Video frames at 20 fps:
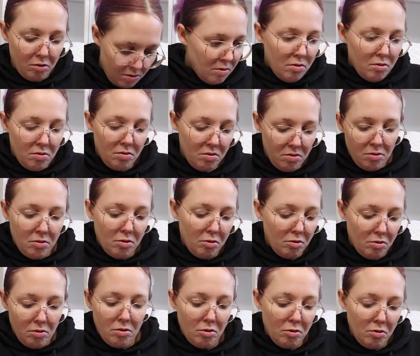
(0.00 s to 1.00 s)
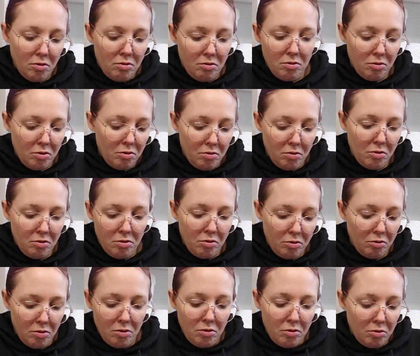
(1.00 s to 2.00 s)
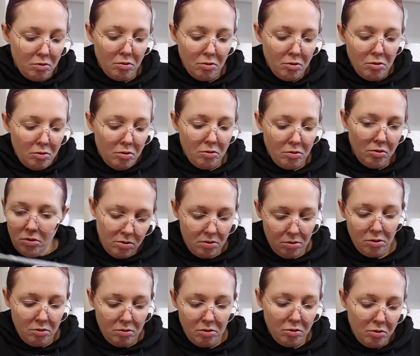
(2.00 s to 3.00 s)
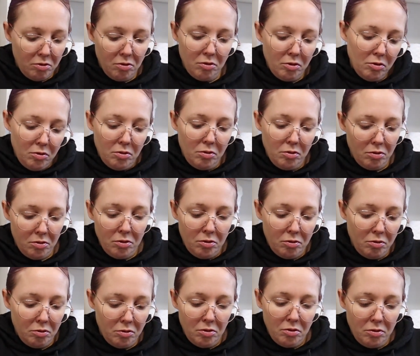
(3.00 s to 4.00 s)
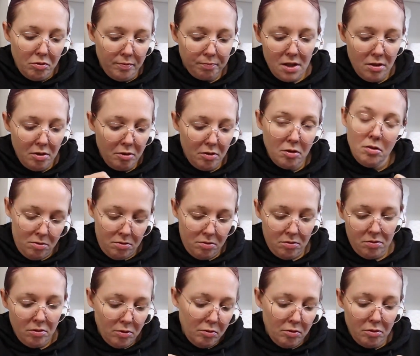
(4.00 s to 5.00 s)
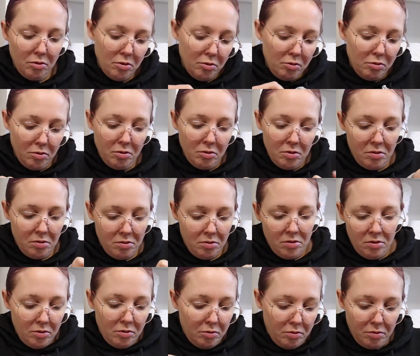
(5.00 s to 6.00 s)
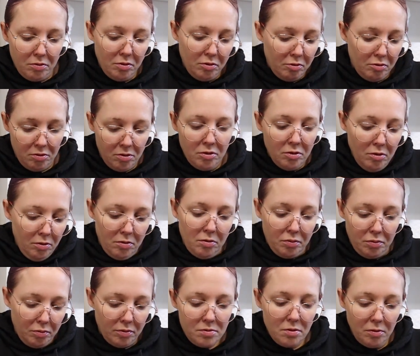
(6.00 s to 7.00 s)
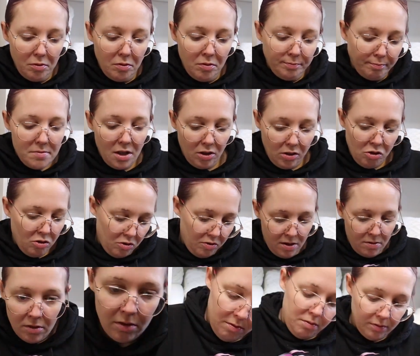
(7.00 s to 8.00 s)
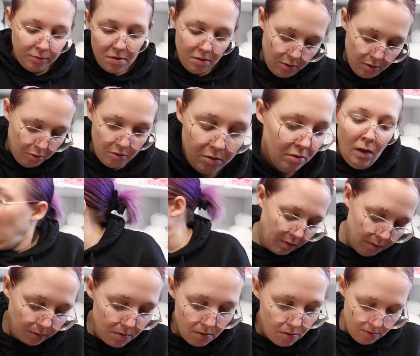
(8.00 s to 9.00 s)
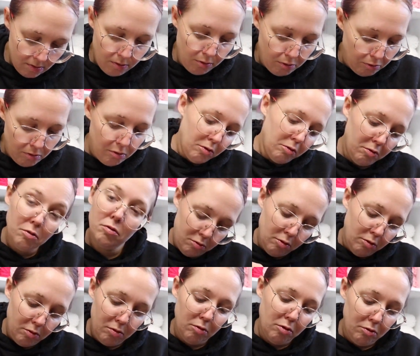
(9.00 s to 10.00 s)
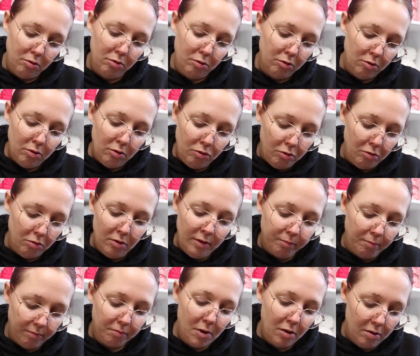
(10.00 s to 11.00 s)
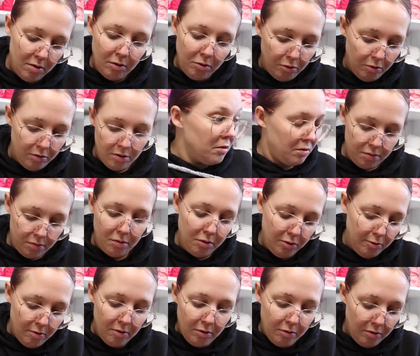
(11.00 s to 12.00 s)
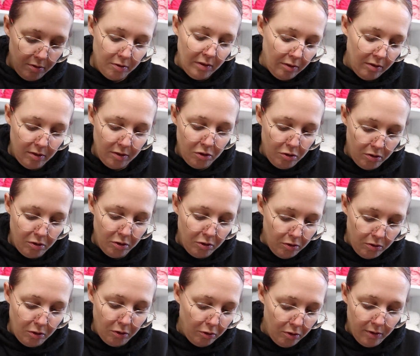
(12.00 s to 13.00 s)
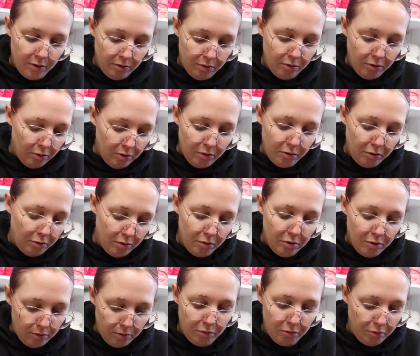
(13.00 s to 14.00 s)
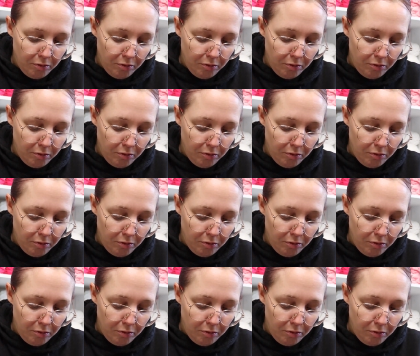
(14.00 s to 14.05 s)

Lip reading: did sell them for $10 each, and I did bring 10 to the market. So I made $100 on these chickens, and everyone seemed to love them and think they were very cute, which